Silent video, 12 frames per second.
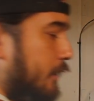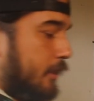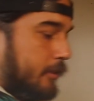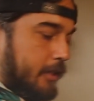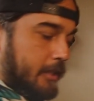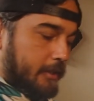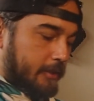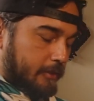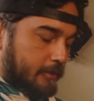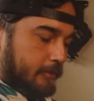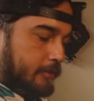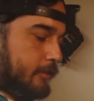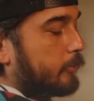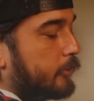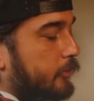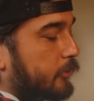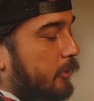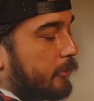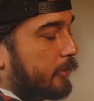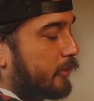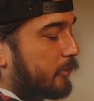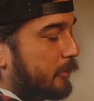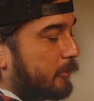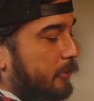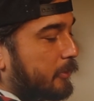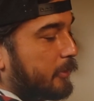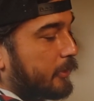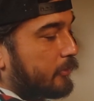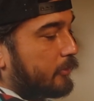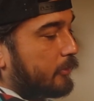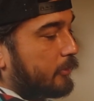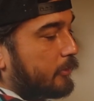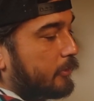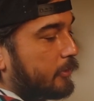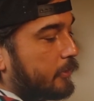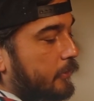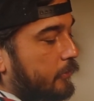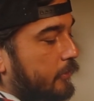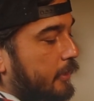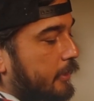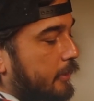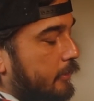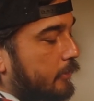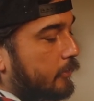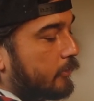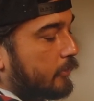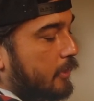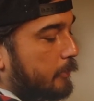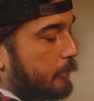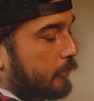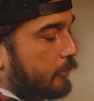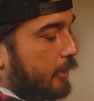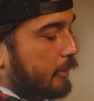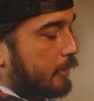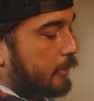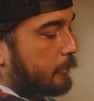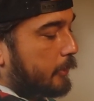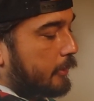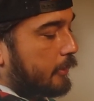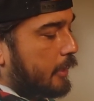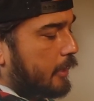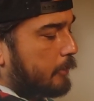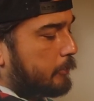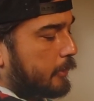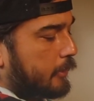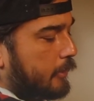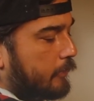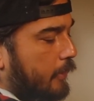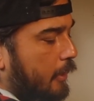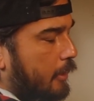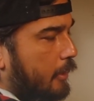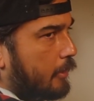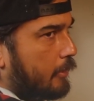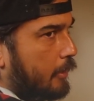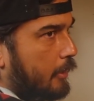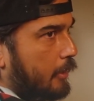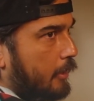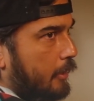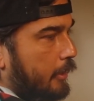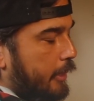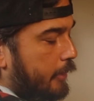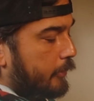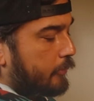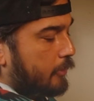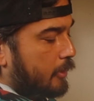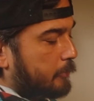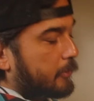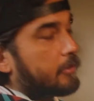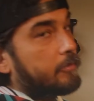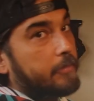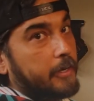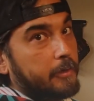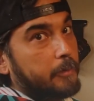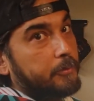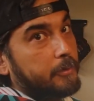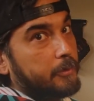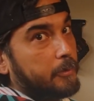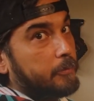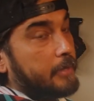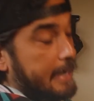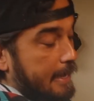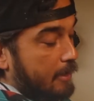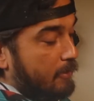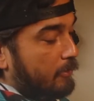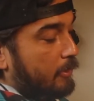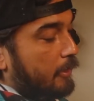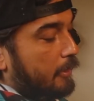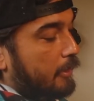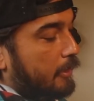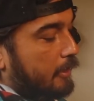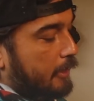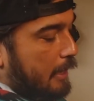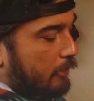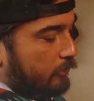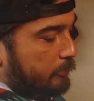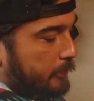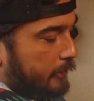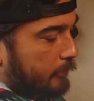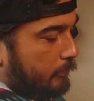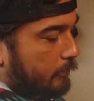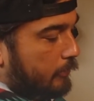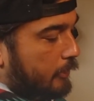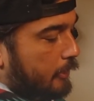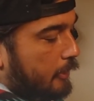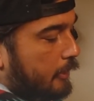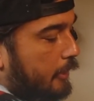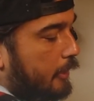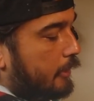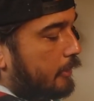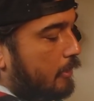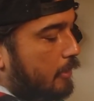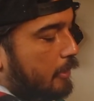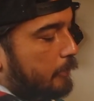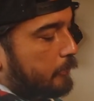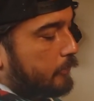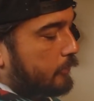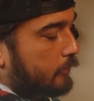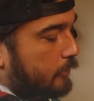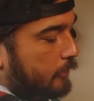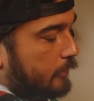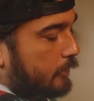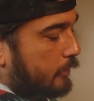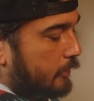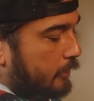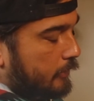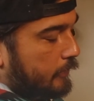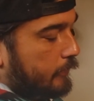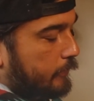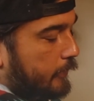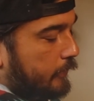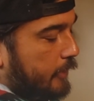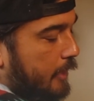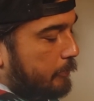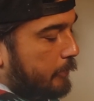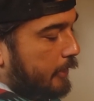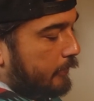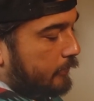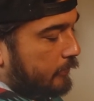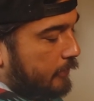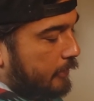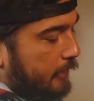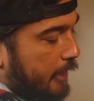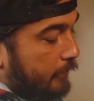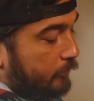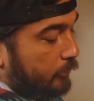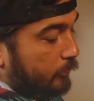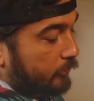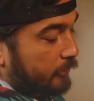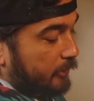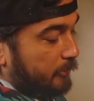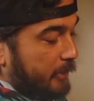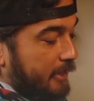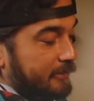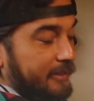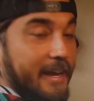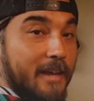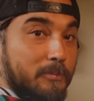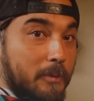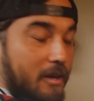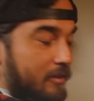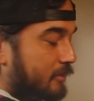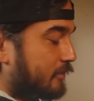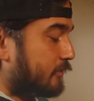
right here. We'll just go over this one real quick too. Seekins compensator with, I believe, a Aries Armor, Firearms Unknown now, house barrel, and arms front sight base A2 silhouette gas block.